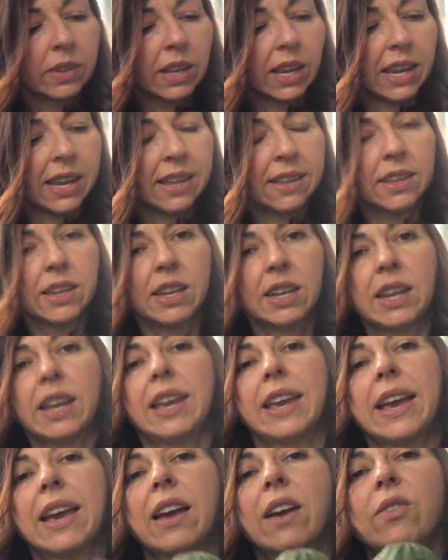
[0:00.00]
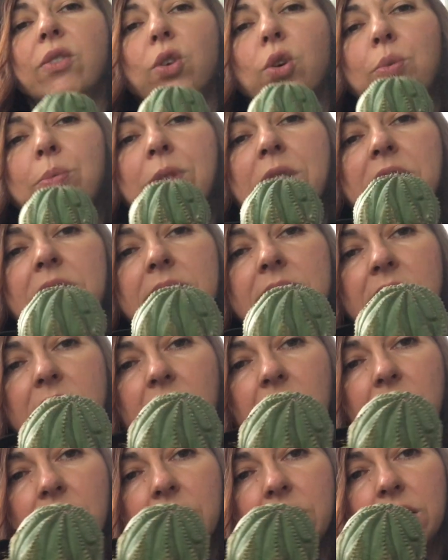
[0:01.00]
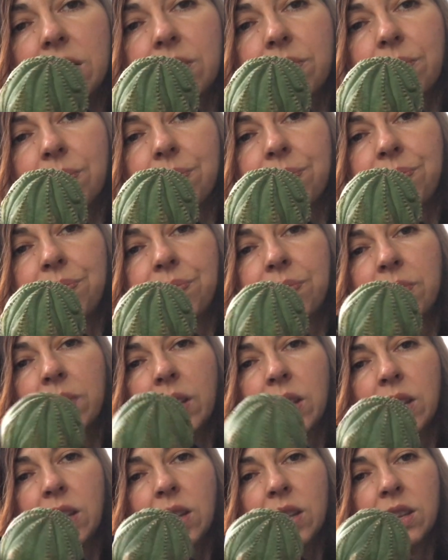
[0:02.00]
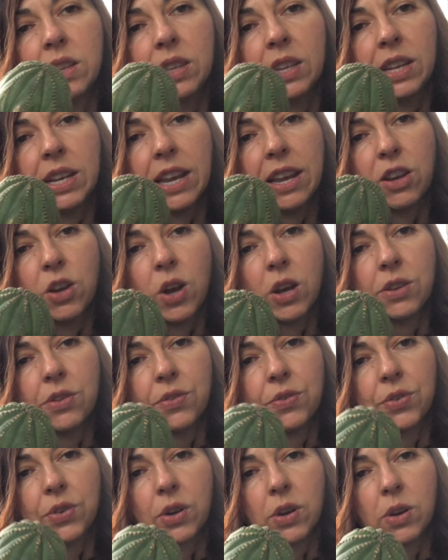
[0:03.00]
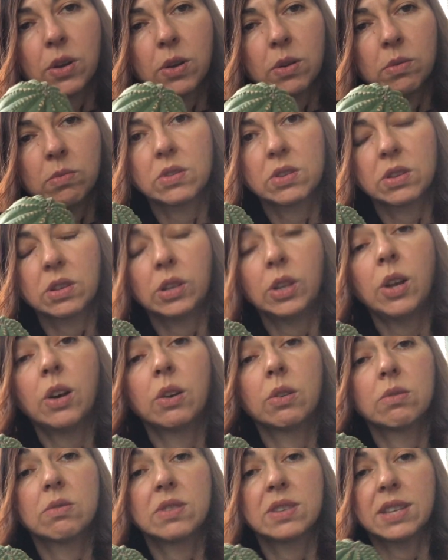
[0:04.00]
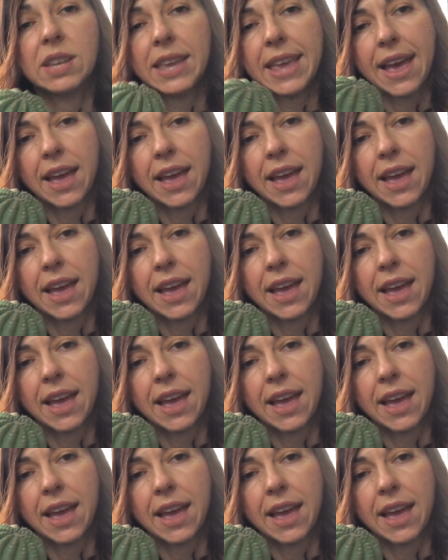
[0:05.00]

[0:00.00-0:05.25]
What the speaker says: And then I have obesa here that I got from Lowe's.